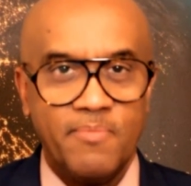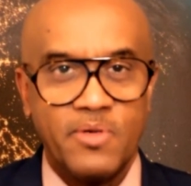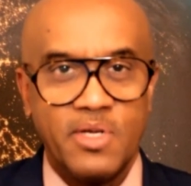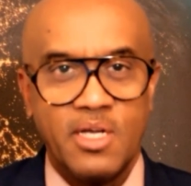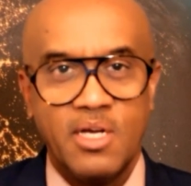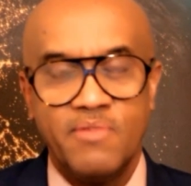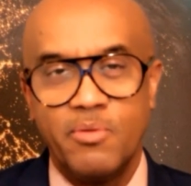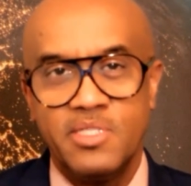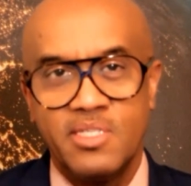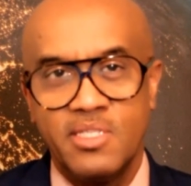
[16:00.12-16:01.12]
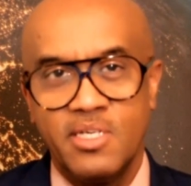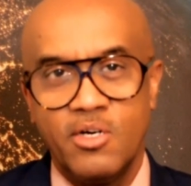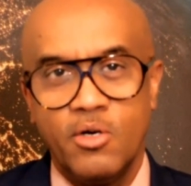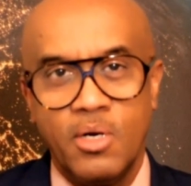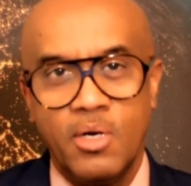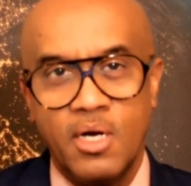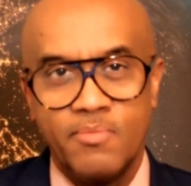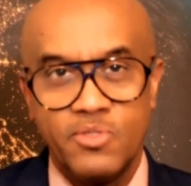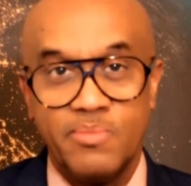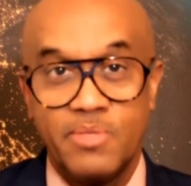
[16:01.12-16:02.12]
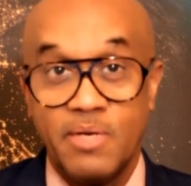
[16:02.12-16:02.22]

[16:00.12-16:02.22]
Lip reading: governments and their sometimes